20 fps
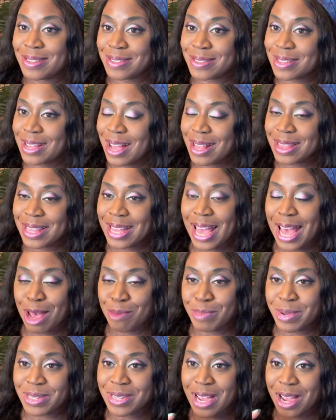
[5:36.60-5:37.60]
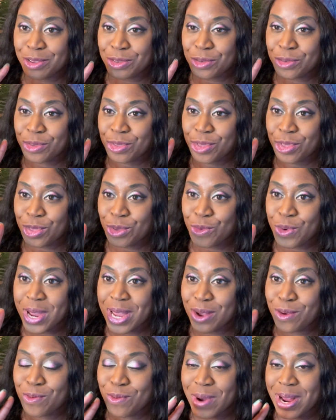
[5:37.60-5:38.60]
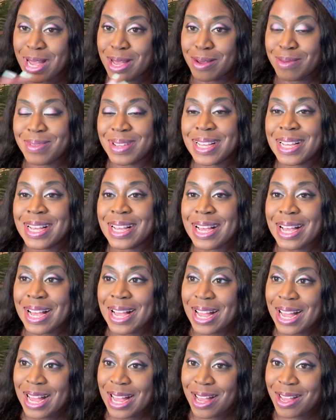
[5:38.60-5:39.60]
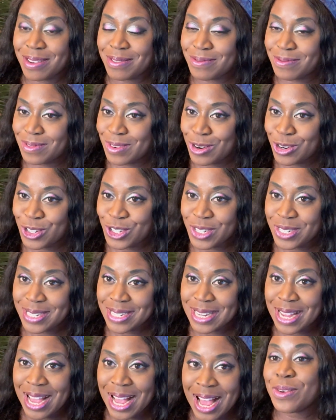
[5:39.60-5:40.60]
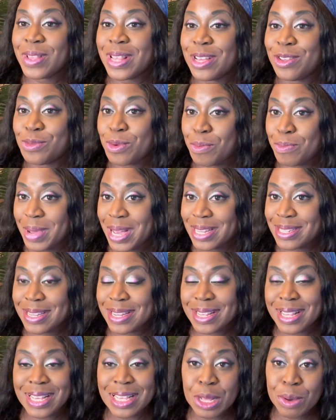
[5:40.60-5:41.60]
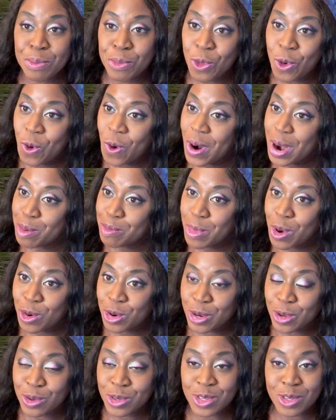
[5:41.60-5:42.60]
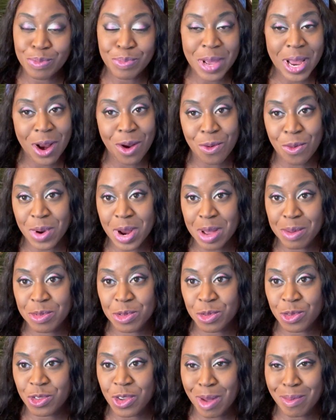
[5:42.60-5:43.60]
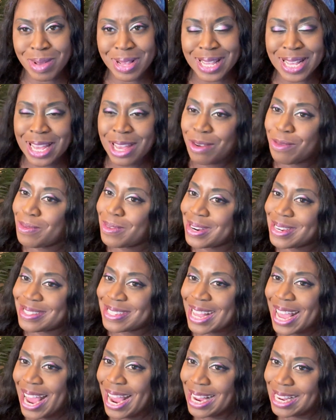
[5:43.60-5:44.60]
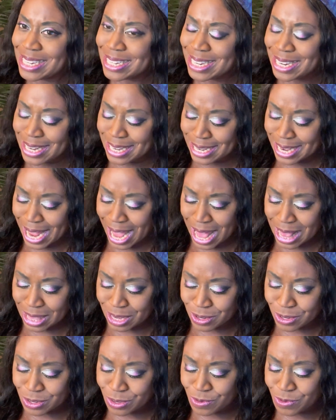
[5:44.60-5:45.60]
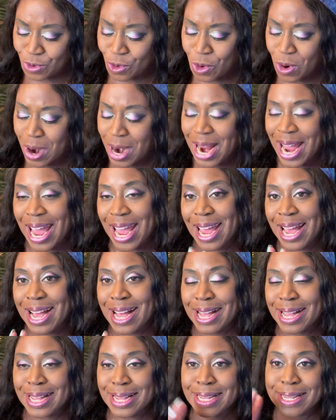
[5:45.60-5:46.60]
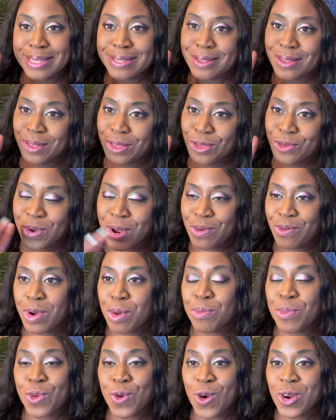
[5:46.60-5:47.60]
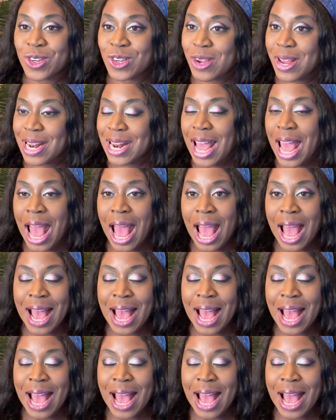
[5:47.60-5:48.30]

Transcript: just got the appetizer 3-rib version. So these were basically the Morimoto spare ribs, which I believe was $18 for a 3-rib portion.